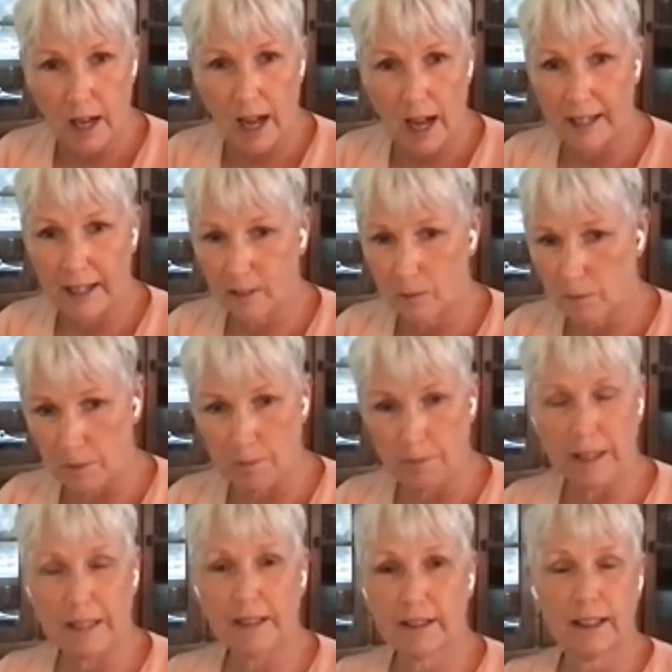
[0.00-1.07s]
I had been
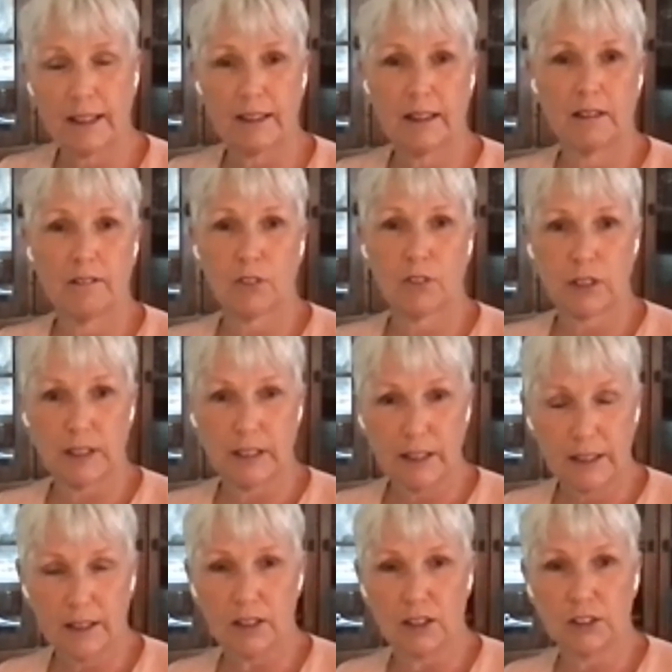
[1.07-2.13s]
meditating for
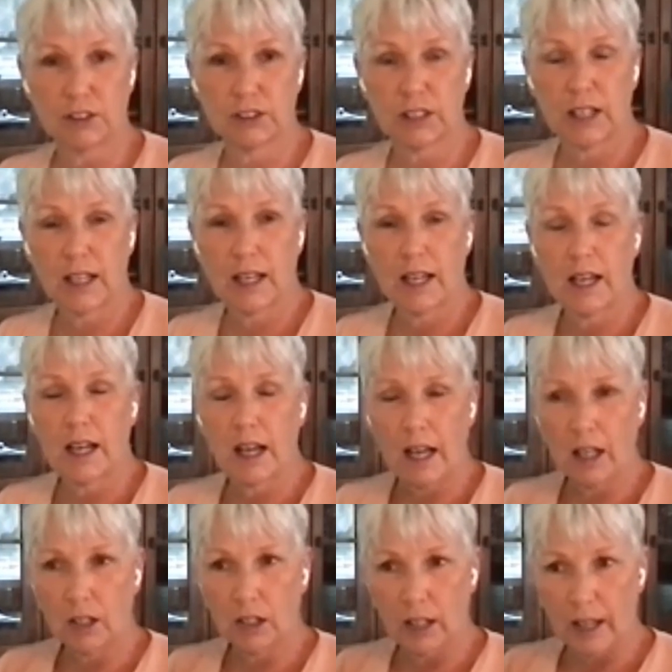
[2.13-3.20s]
years.
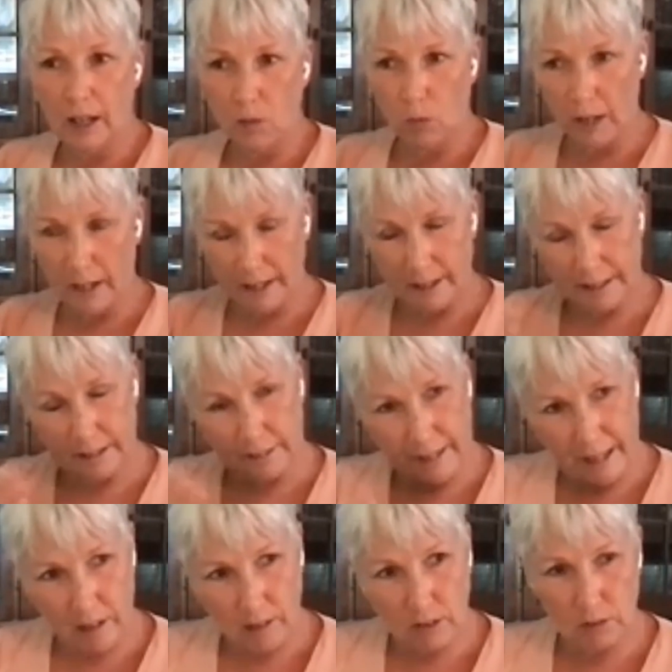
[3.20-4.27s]
What I can
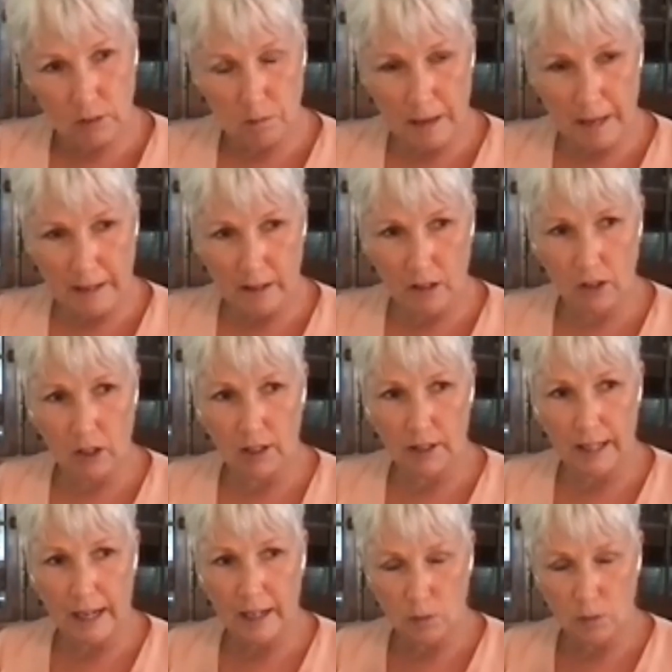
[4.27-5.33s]
now look back
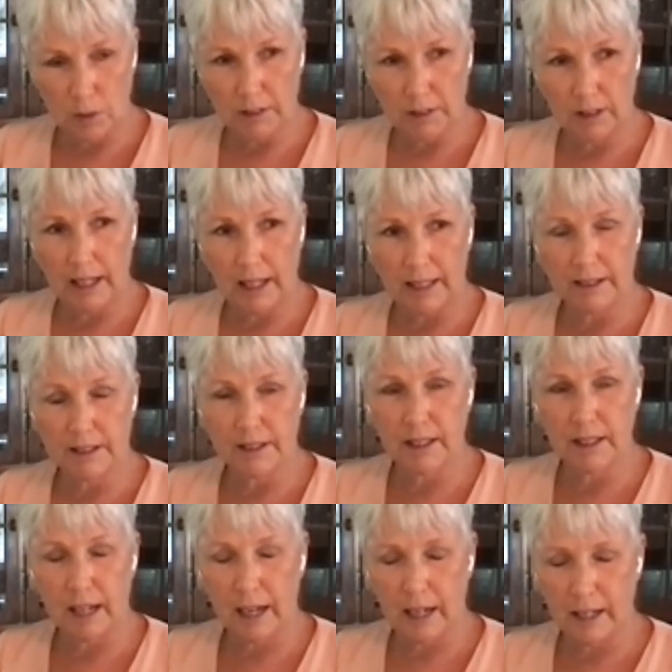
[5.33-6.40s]
on, I realized
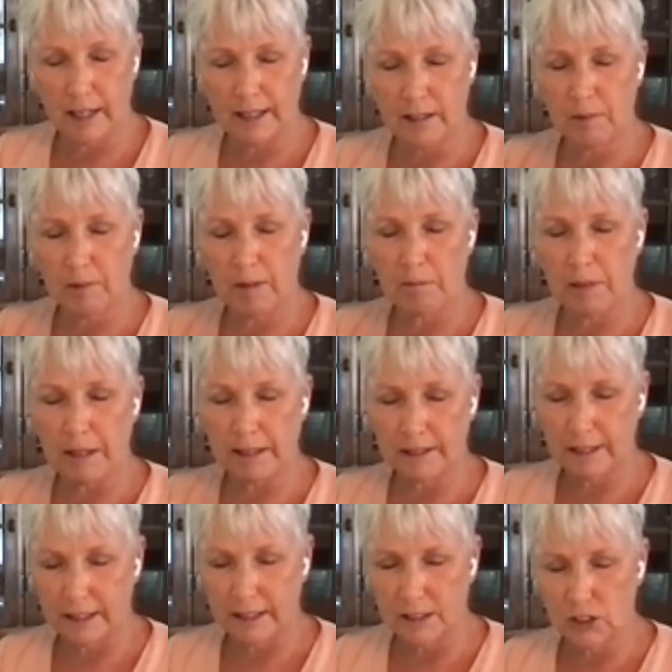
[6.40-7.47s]
that in my
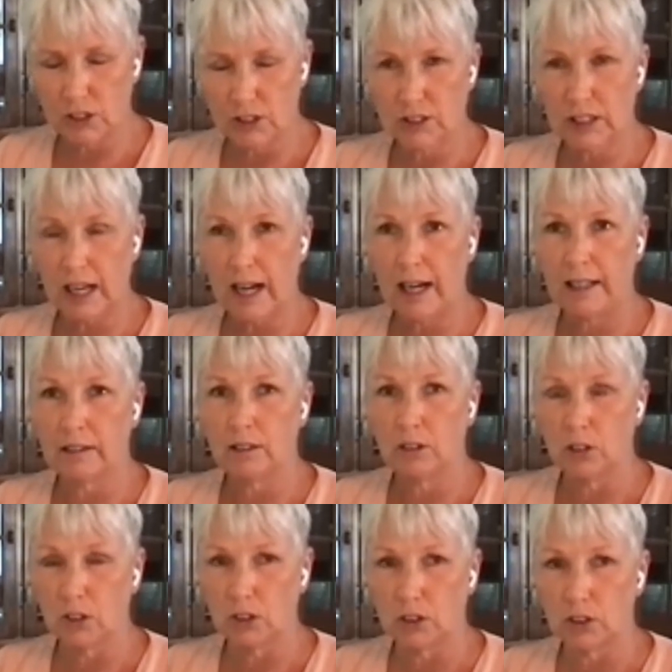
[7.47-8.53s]
meditations, I
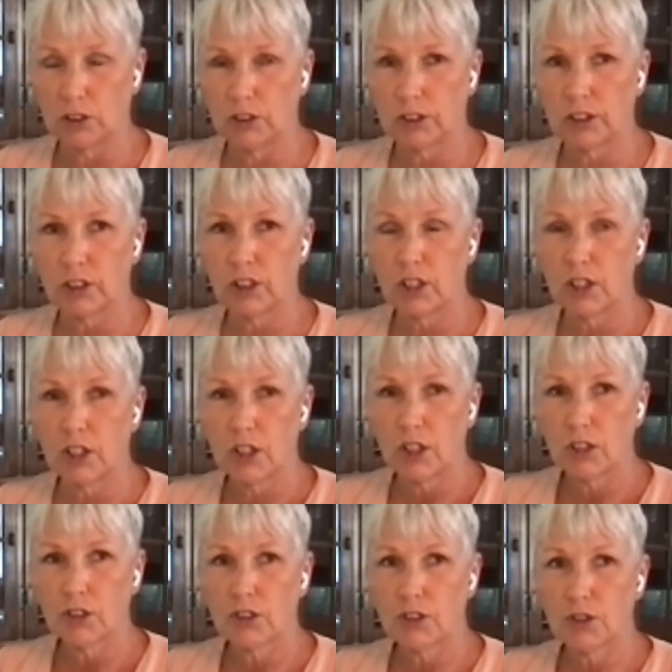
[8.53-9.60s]
learned
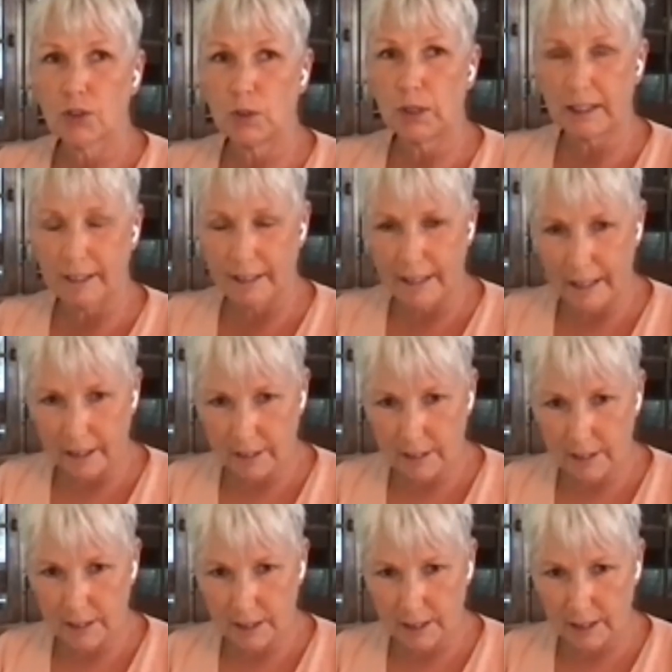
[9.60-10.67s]
to
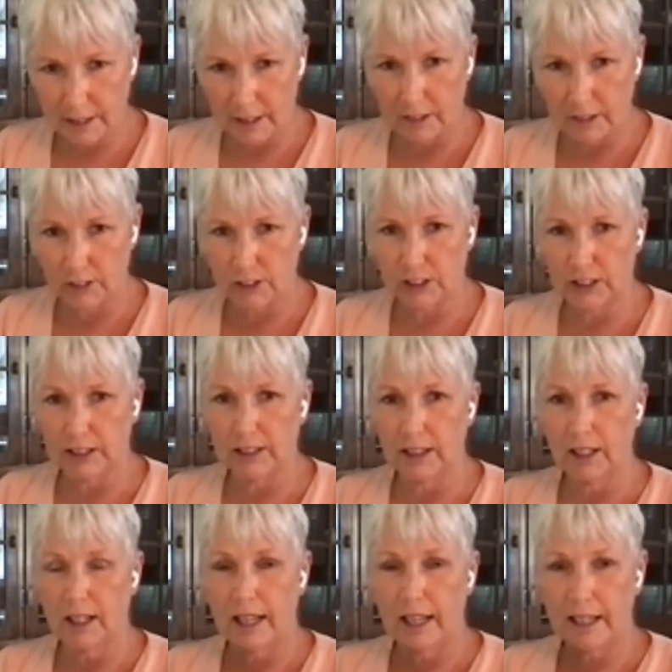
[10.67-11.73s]
connect to the energy
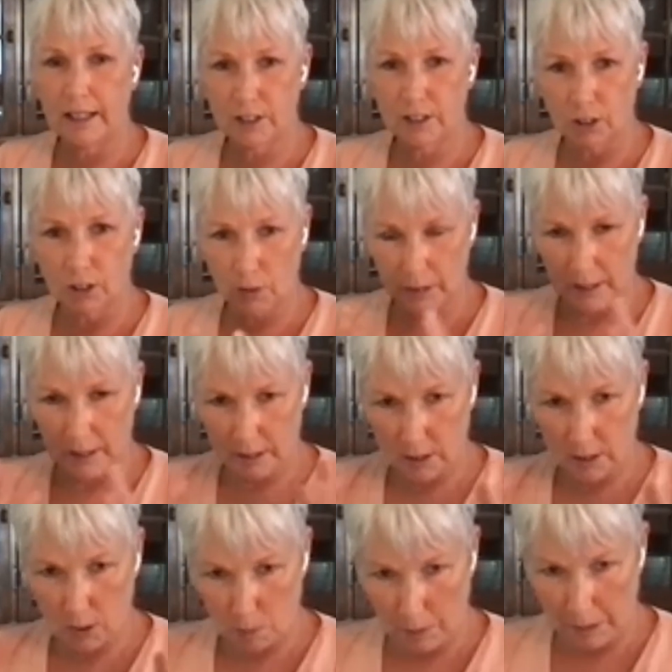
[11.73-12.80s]
and to create
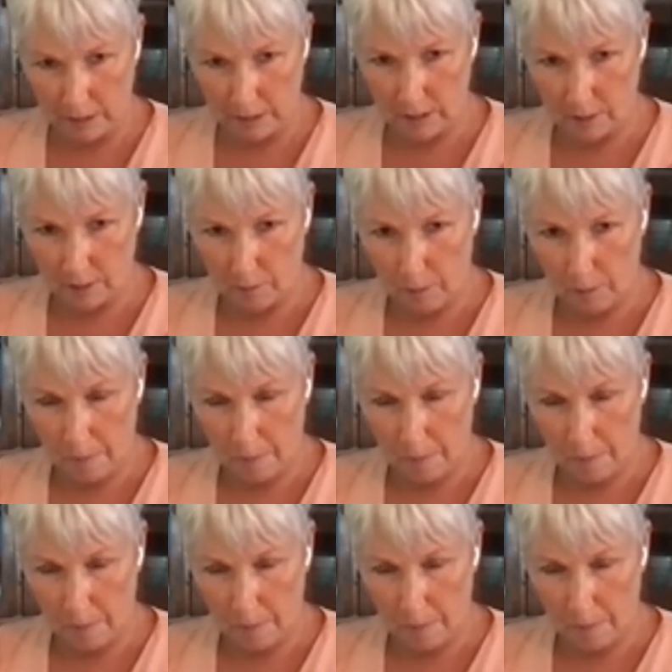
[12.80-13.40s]
space.